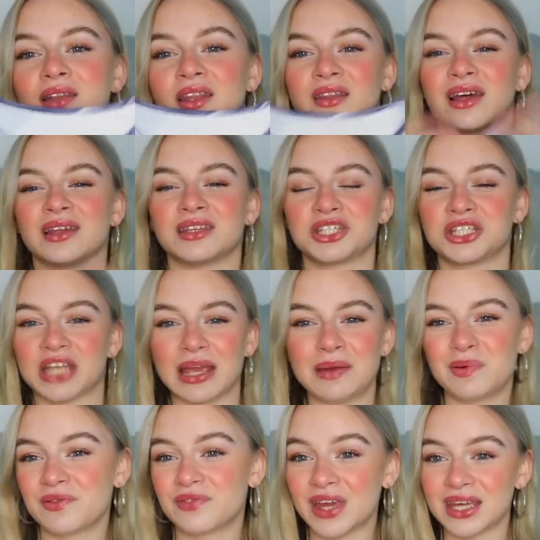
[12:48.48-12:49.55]
like the
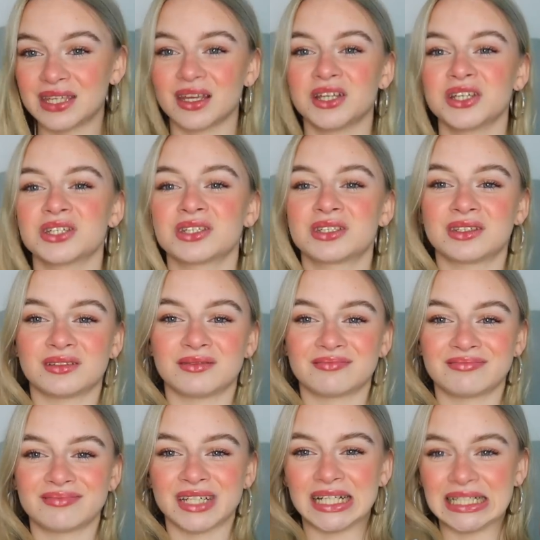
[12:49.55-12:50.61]
shape of this, I just,
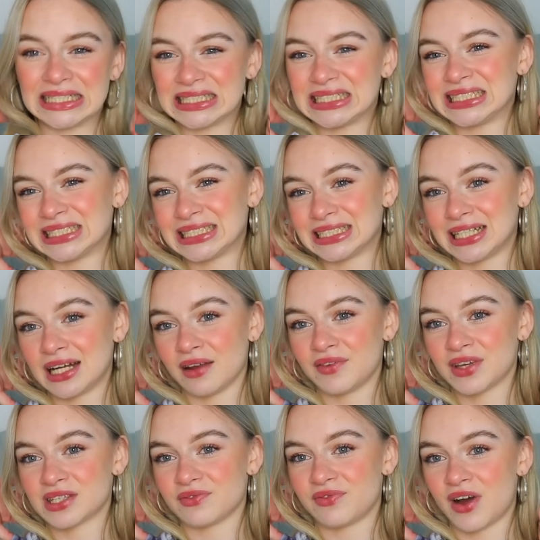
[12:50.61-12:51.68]
I don't
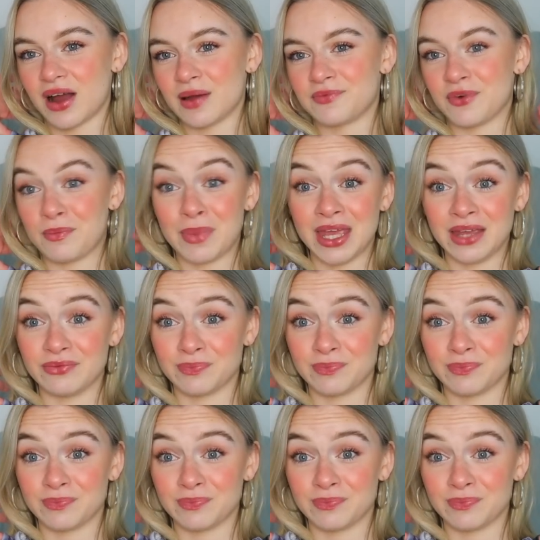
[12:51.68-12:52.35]
think it's a vibe for me